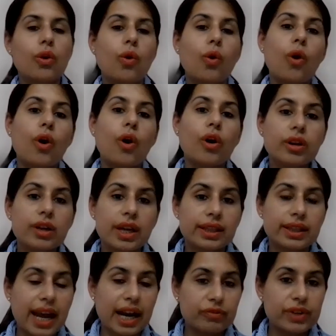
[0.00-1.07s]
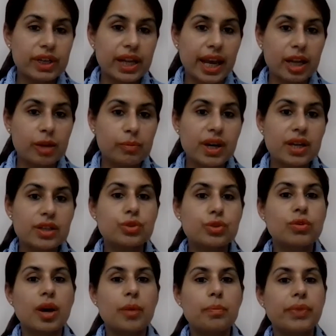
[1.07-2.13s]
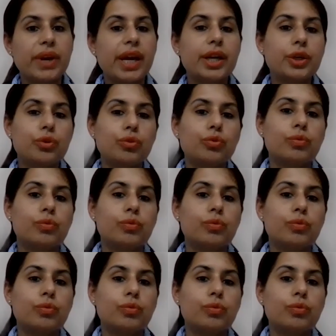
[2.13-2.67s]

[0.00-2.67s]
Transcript: or that will help us to compare